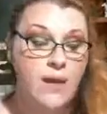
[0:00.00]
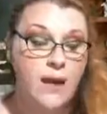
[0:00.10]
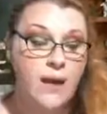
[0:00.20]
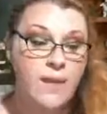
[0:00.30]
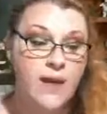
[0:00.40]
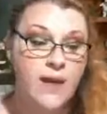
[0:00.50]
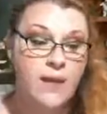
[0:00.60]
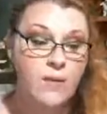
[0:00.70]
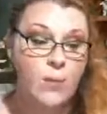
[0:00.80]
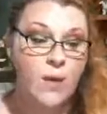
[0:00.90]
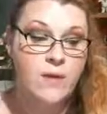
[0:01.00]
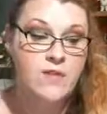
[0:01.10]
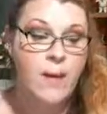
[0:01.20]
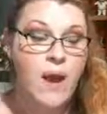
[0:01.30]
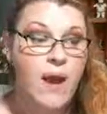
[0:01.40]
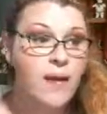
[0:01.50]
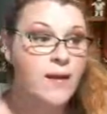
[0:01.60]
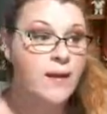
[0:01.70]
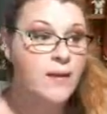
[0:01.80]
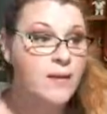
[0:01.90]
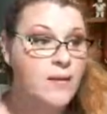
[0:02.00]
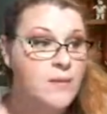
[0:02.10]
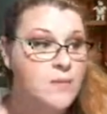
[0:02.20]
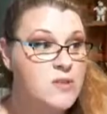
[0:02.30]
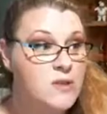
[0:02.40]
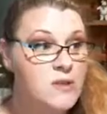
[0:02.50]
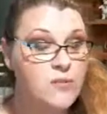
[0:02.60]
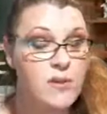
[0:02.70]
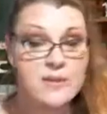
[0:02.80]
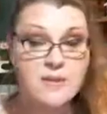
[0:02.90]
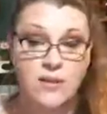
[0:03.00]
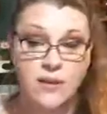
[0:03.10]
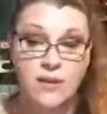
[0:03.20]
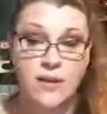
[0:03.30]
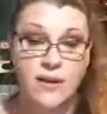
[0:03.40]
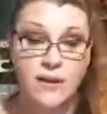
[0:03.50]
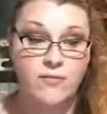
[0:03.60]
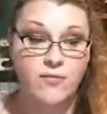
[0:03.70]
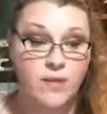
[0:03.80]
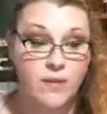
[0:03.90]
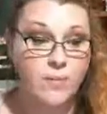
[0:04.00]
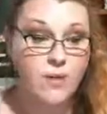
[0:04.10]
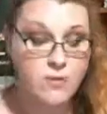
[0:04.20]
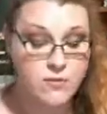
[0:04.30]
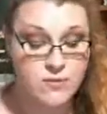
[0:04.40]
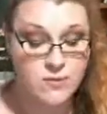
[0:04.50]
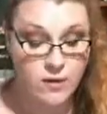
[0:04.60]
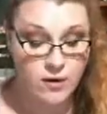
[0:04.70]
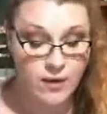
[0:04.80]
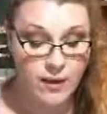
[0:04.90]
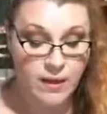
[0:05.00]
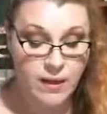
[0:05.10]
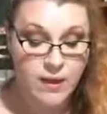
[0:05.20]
and then wound up hiring him to run security for him, personal security.